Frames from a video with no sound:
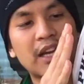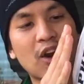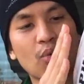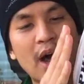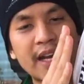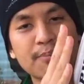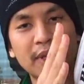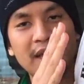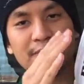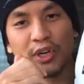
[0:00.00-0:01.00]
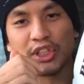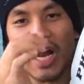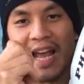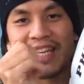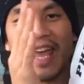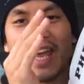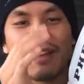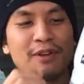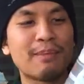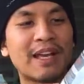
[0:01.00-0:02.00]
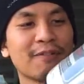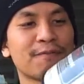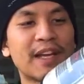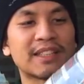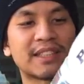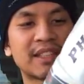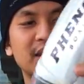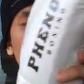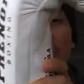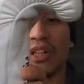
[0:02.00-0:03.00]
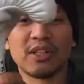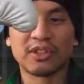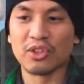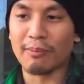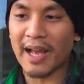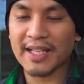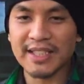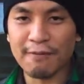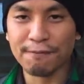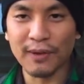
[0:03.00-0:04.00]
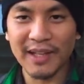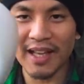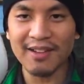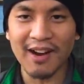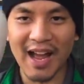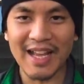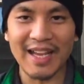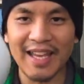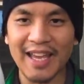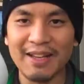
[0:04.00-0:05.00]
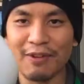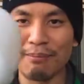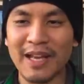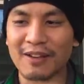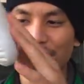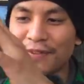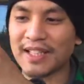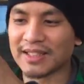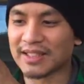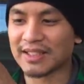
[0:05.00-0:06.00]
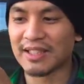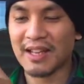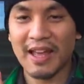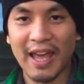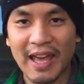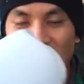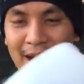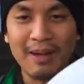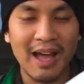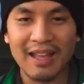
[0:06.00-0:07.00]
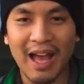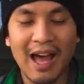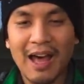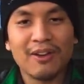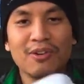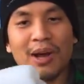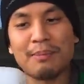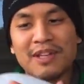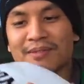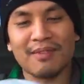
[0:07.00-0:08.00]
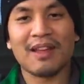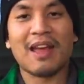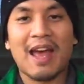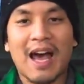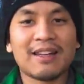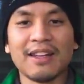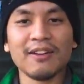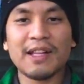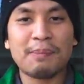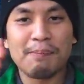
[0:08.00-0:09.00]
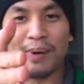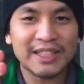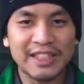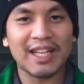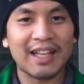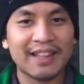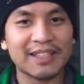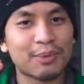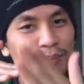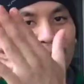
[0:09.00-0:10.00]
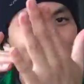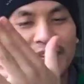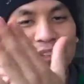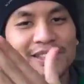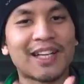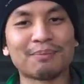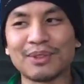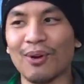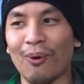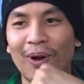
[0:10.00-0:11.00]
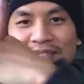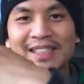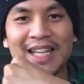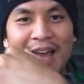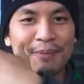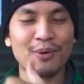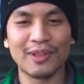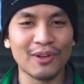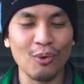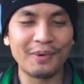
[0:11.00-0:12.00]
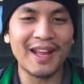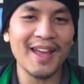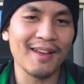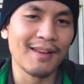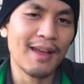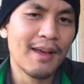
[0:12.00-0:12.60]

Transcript: karate bladed version. I can't even make a fist. So my hand's not fully in there. I can't even make a fist. And I don't know. I mean, I'd literally be punching like this with my fingertips or slapping with an open hand.